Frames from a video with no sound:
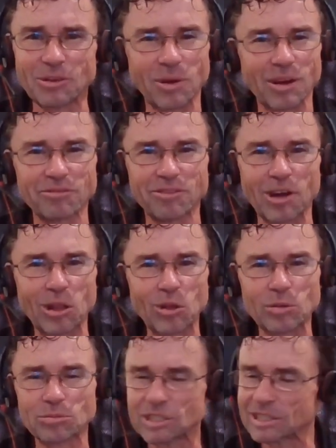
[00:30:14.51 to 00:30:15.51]
you want to
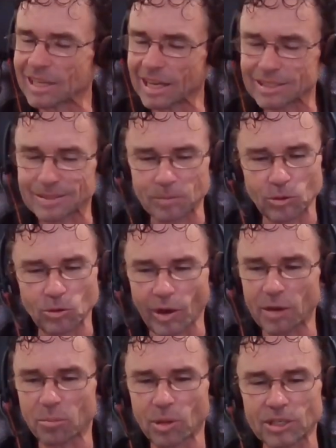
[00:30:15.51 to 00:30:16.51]
follow them, she's got some
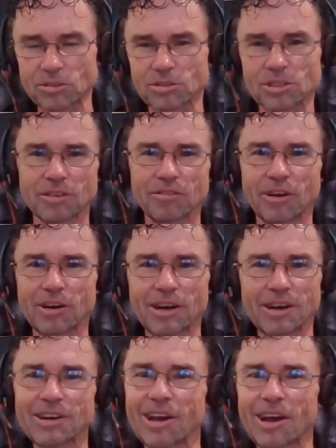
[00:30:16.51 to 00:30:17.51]
great pictures of
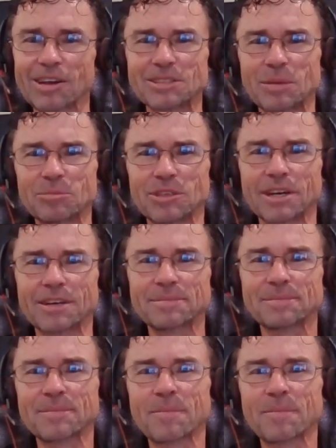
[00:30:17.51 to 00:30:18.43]
our, our dogs up there.